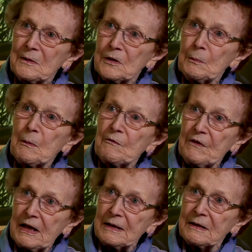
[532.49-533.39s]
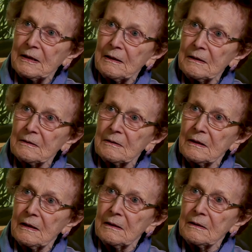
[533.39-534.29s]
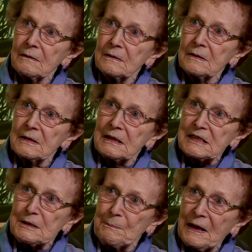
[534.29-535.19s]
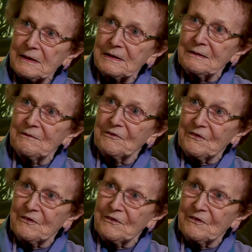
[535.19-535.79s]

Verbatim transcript: to prevent expected